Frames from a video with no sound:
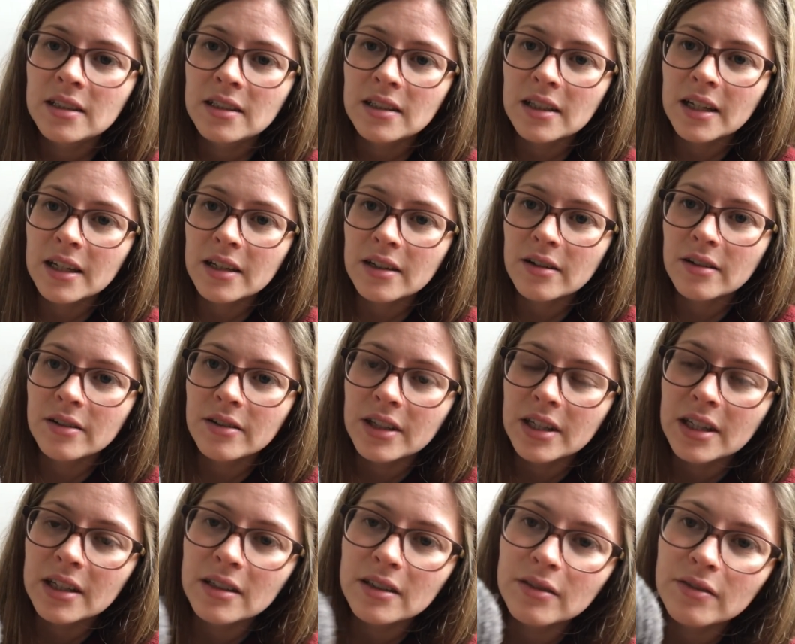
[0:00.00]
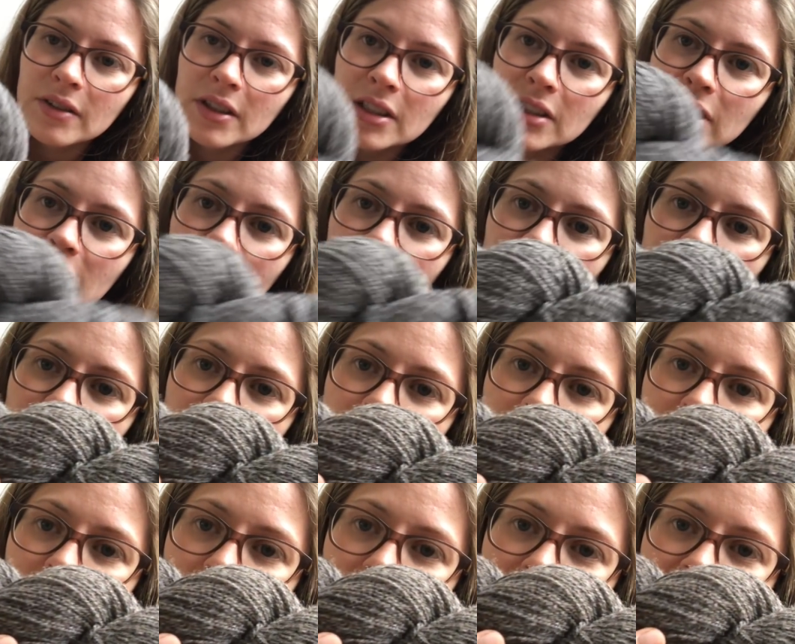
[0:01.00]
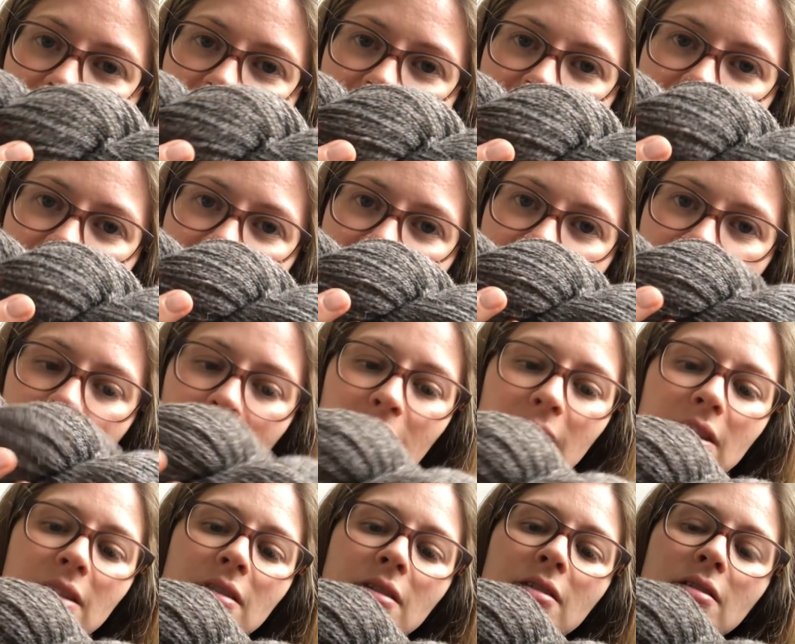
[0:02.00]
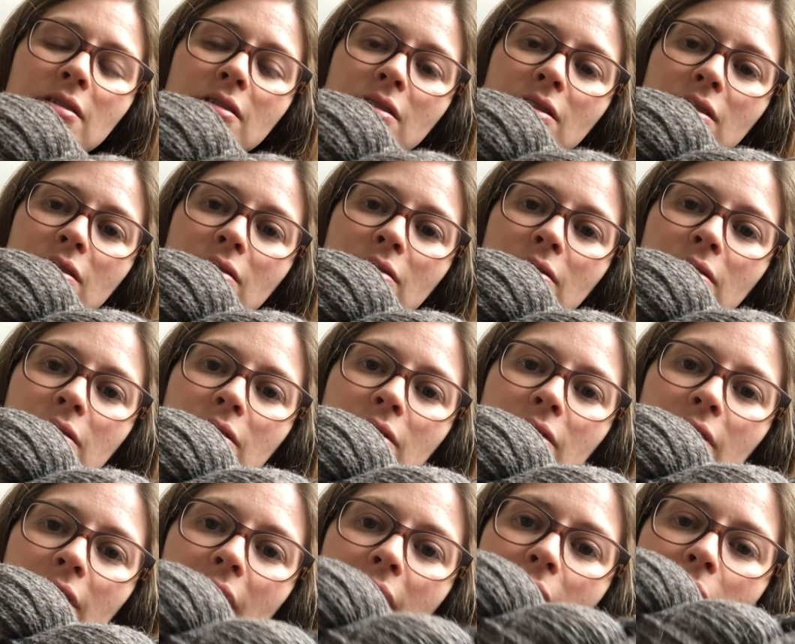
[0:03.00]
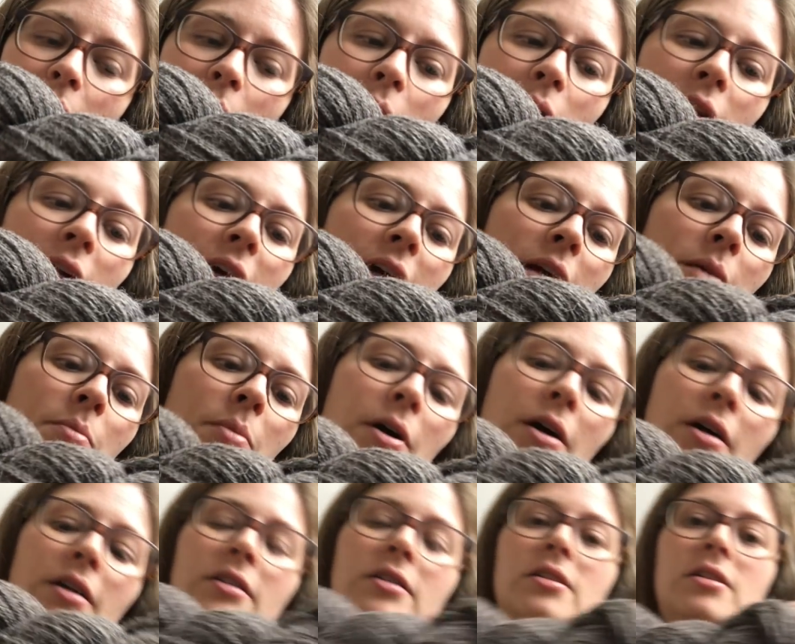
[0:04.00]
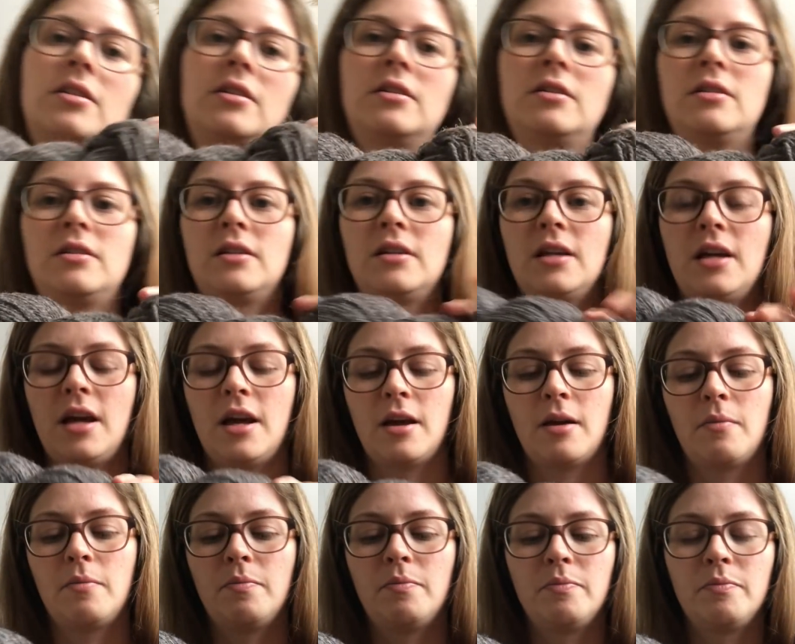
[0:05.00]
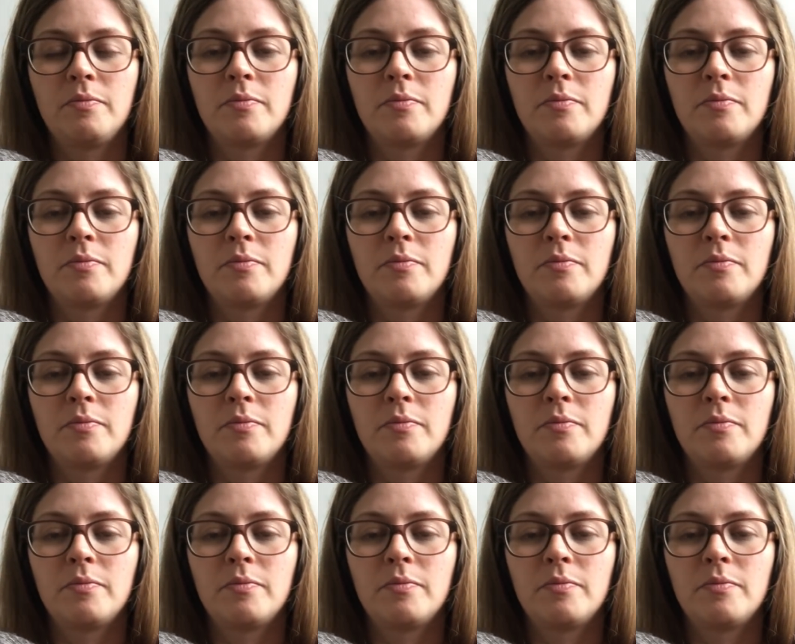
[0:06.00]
Like on the individual, you probably can't see it on this because it's not great quality, but the